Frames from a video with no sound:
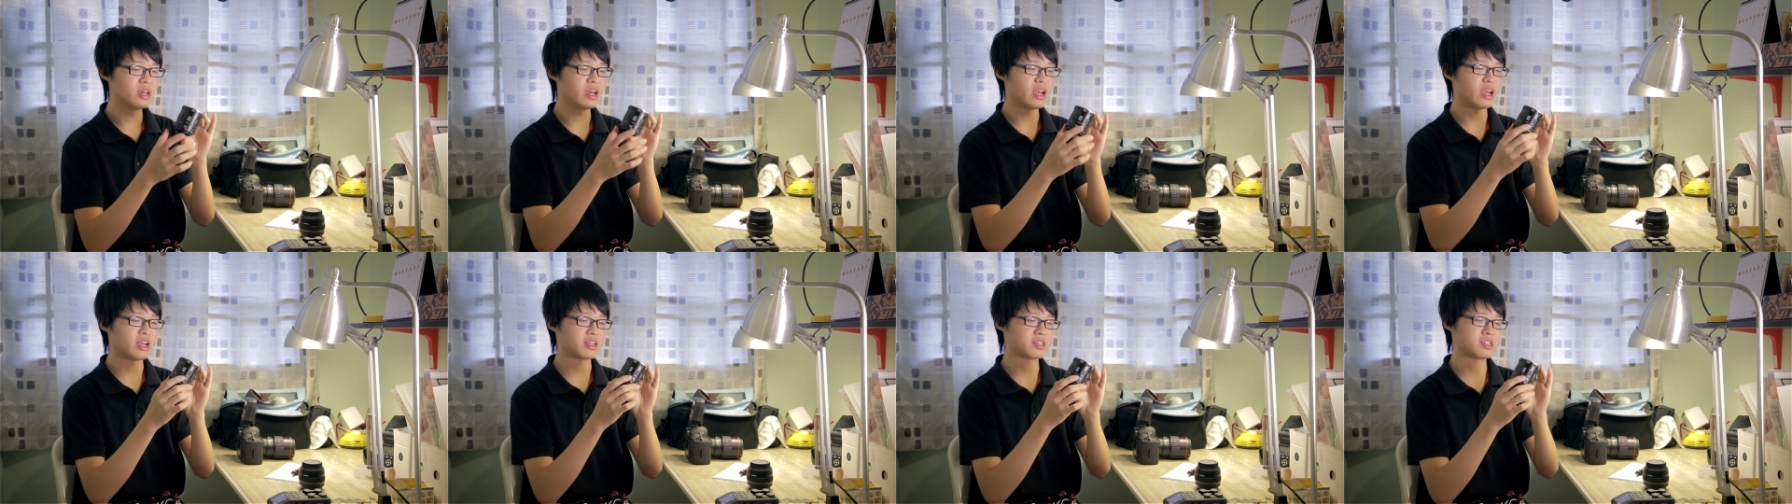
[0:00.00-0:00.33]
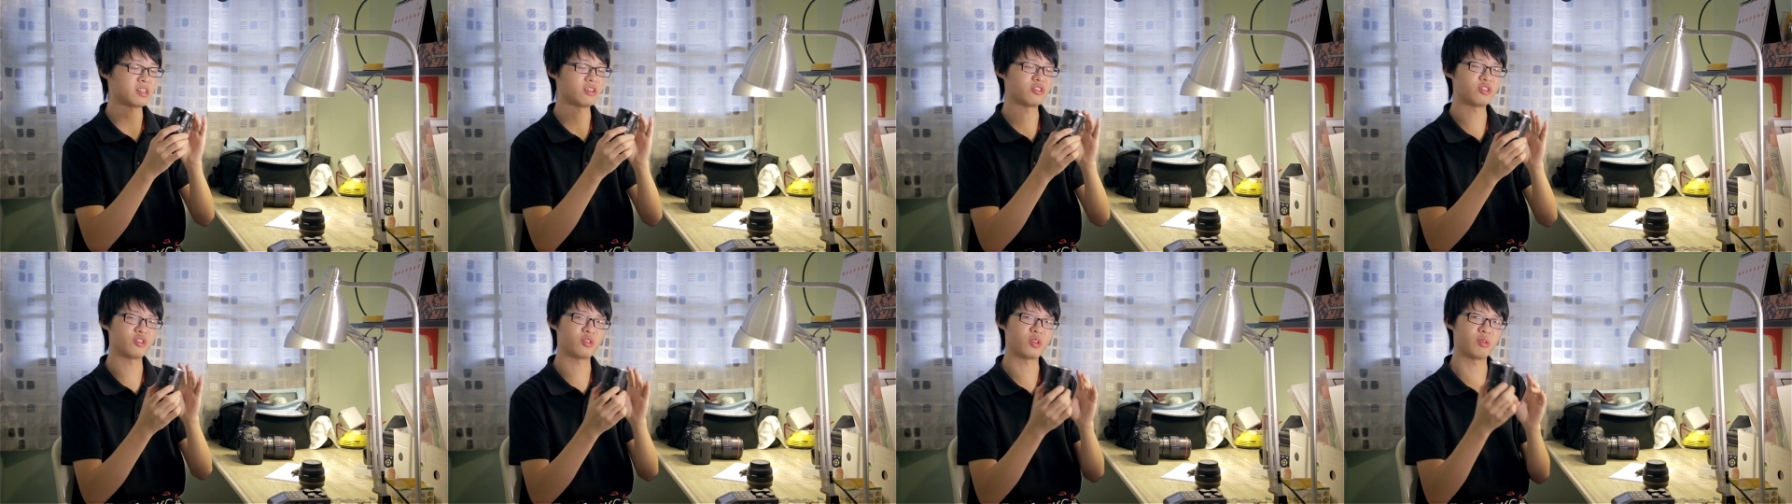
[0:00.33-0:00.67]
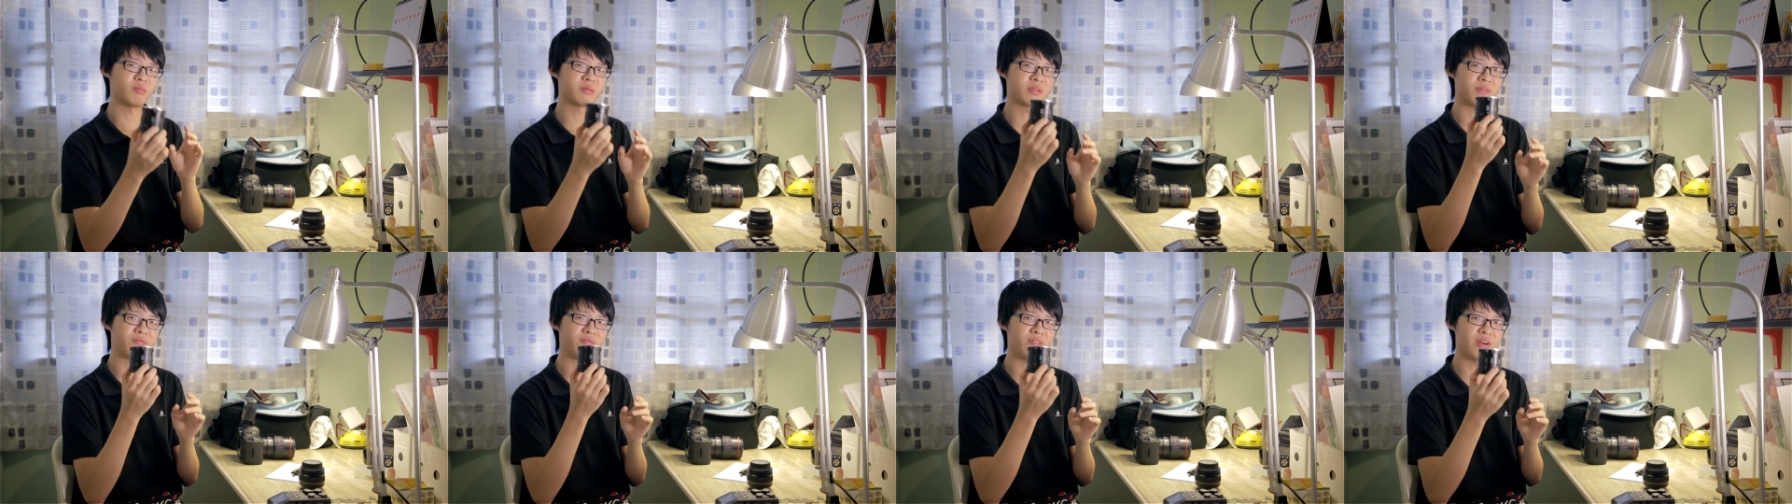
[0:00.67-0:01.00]
Extension
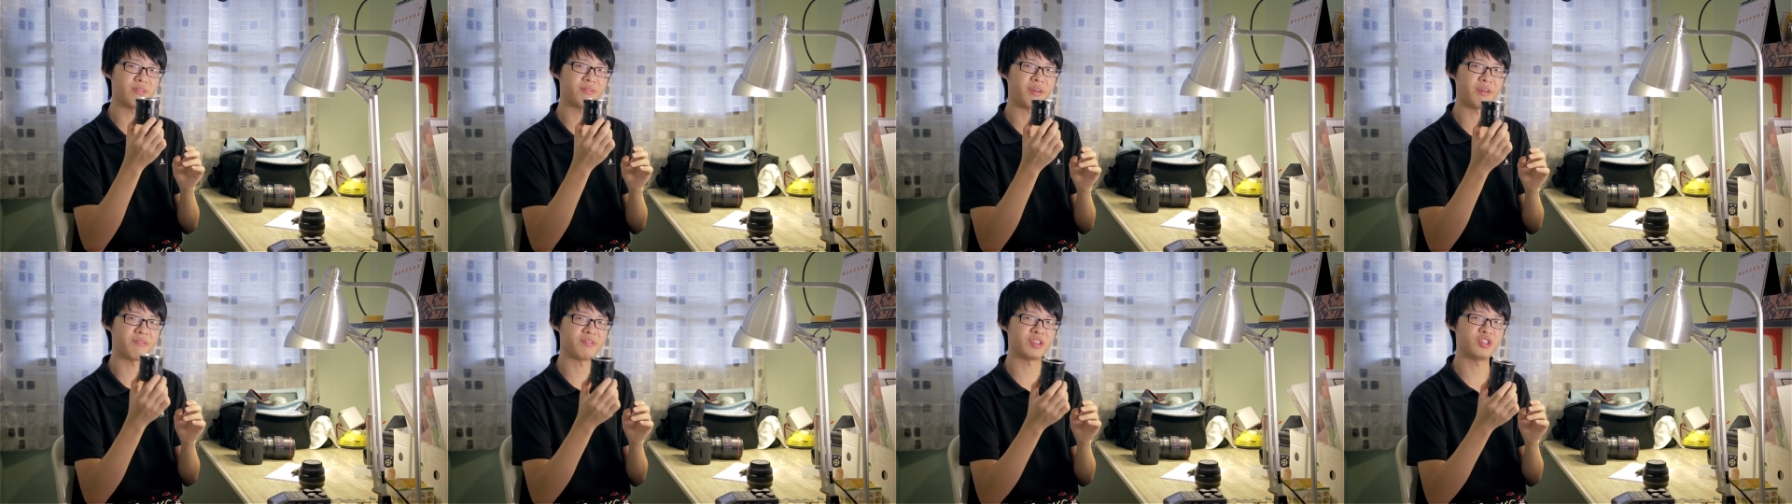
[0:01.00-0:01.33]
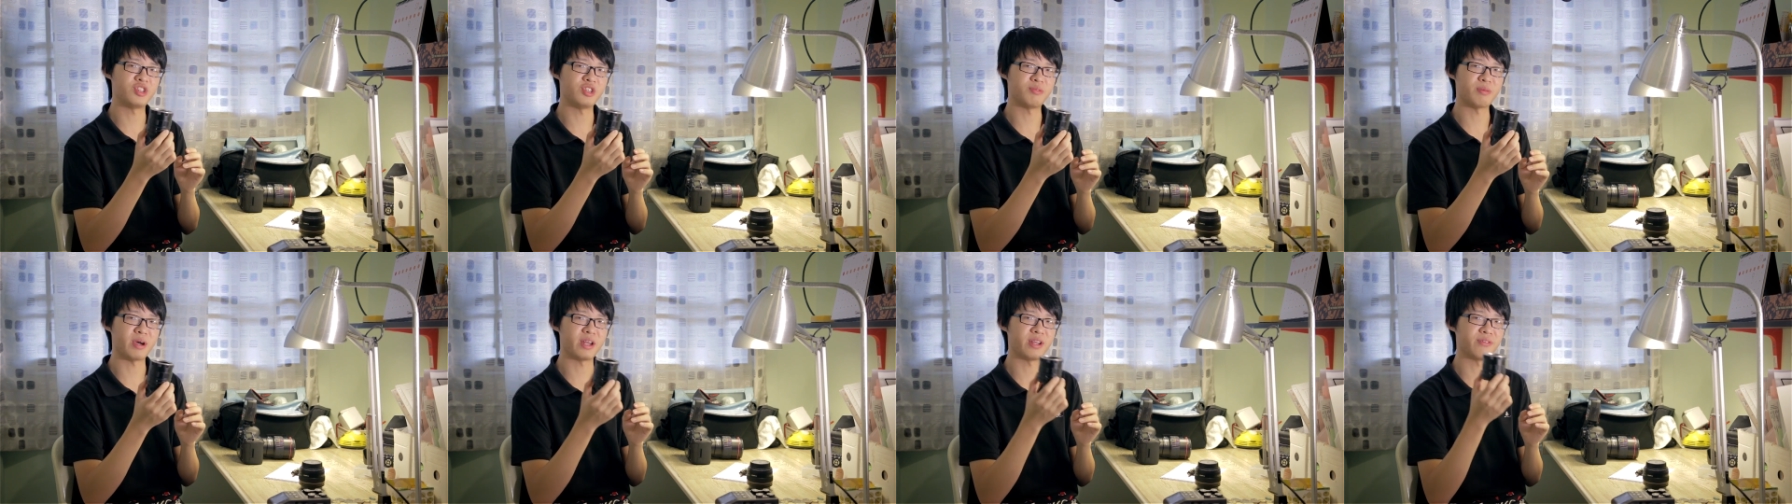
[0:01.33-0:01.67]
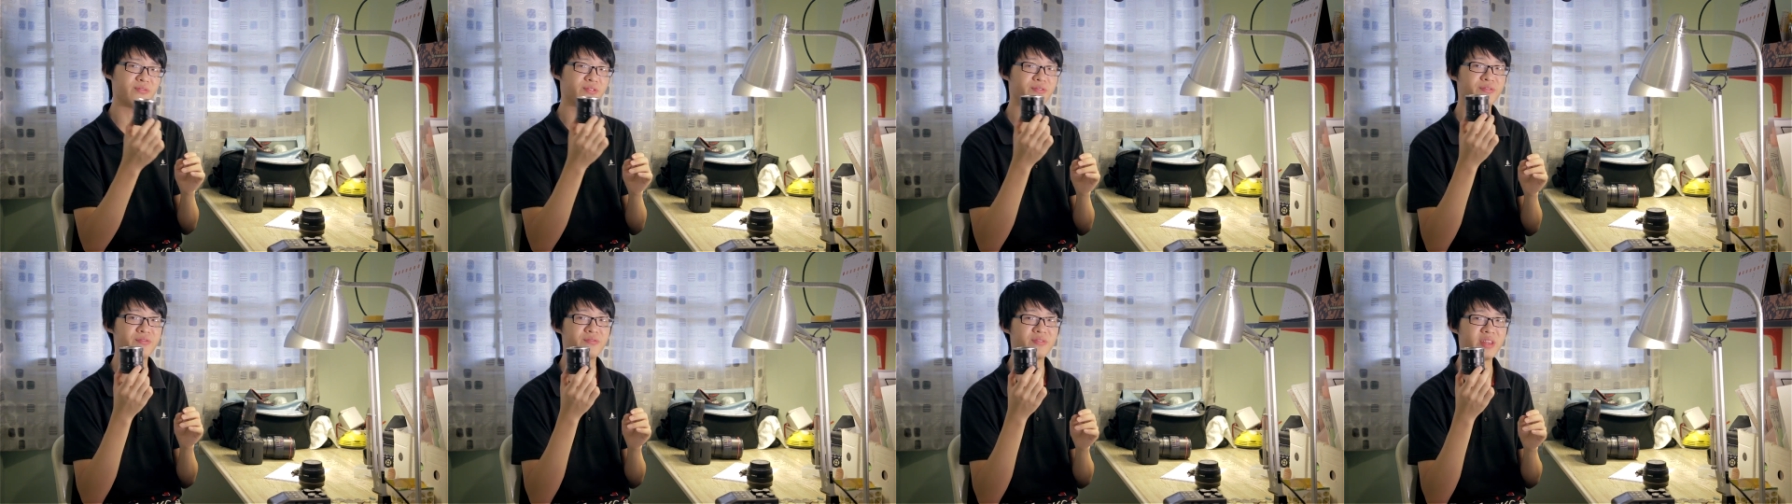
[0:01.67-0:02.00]
tubes are very, very cheap, and if
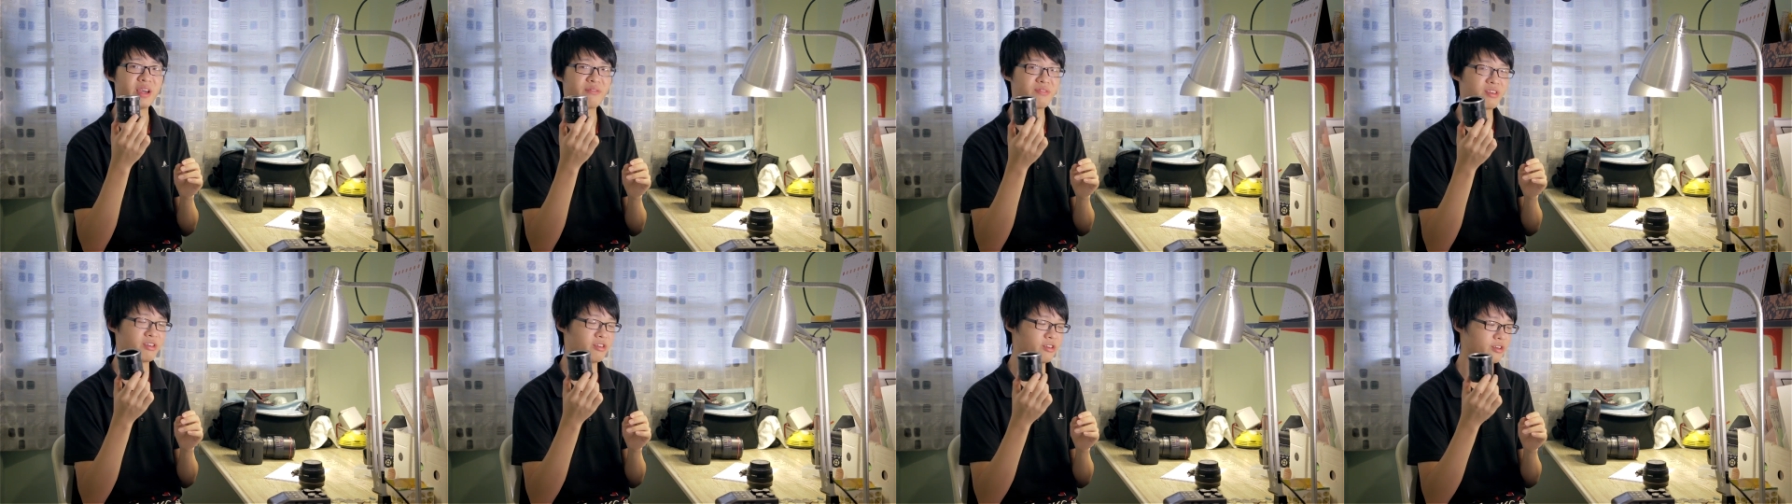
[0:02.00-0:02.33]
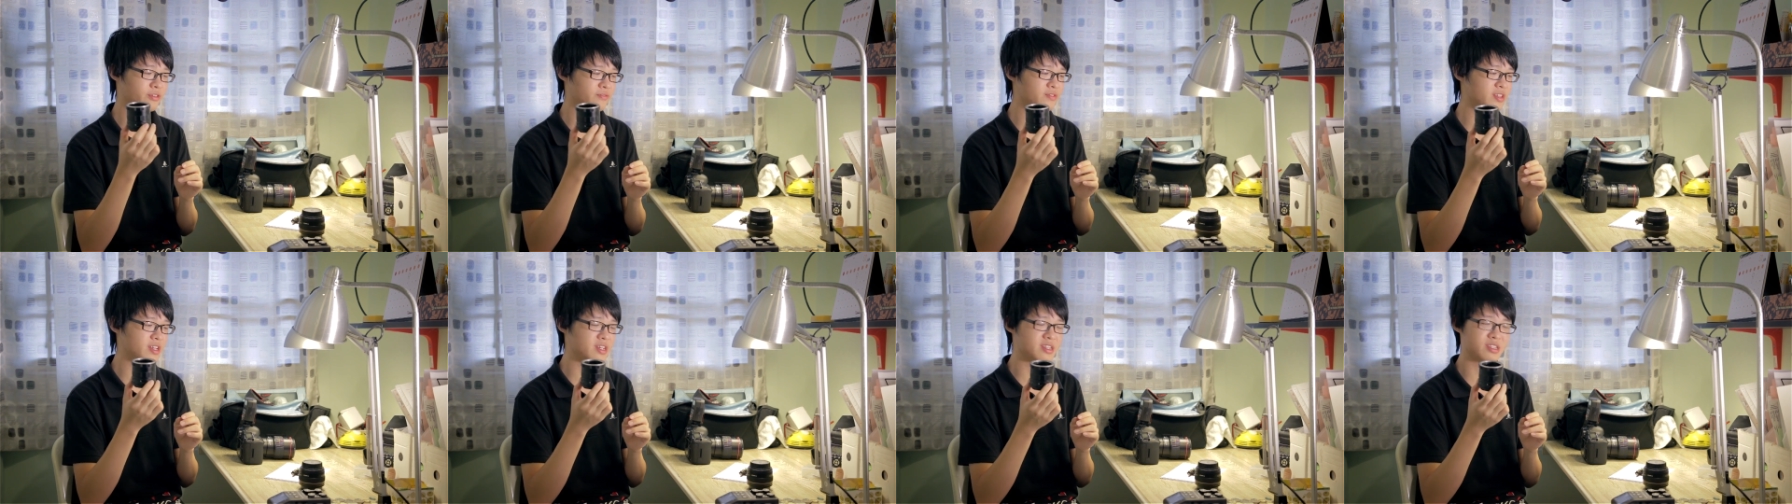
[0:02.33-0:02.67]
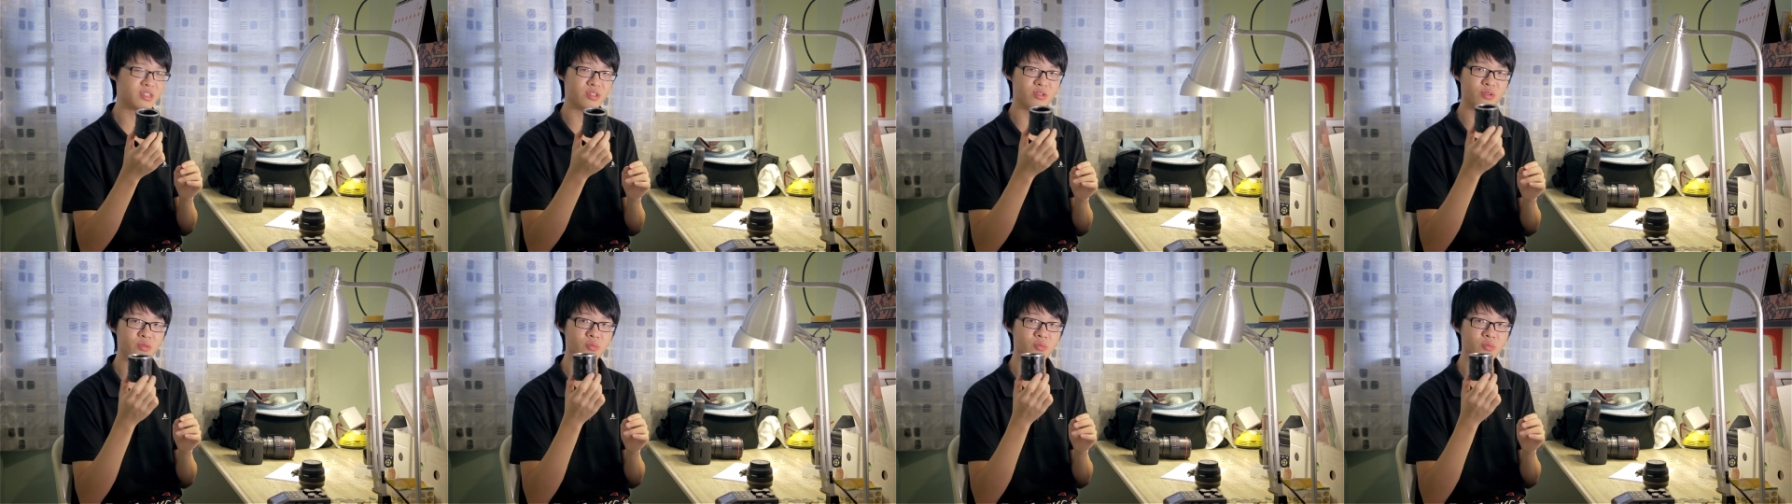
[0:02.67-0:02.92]
you've never heard of these,